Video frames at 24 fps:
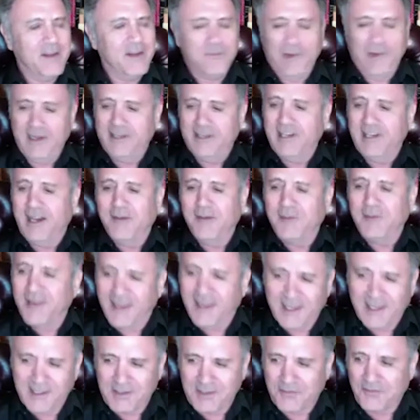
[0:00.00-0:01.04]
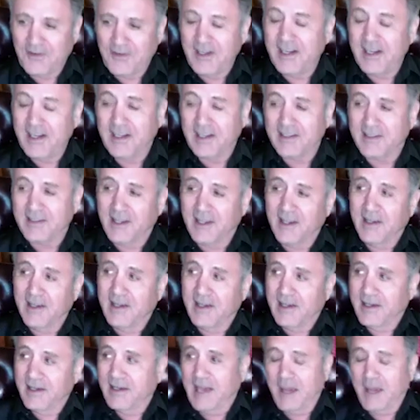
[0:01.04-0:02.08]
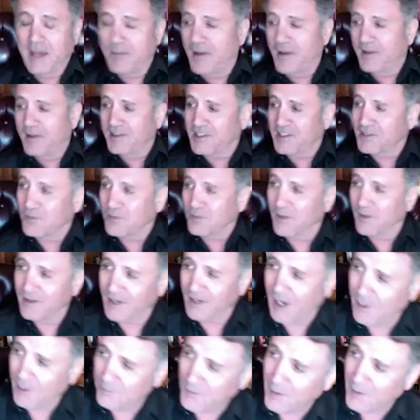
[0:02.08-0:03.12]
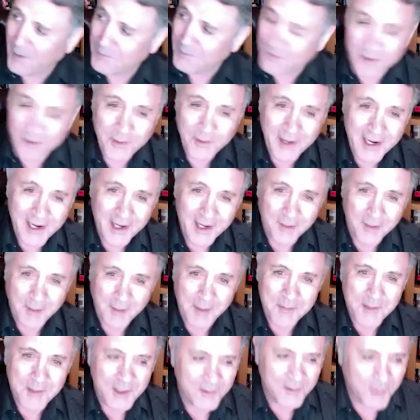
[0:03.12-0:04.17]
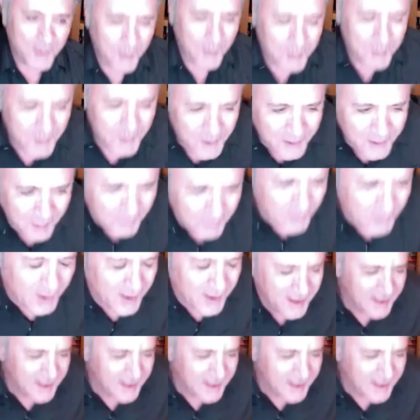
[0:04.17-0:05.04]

by the time they get to Phoenix, uh, how about this one? Up, up, and away on oh, my beautiful balloon. I'm going,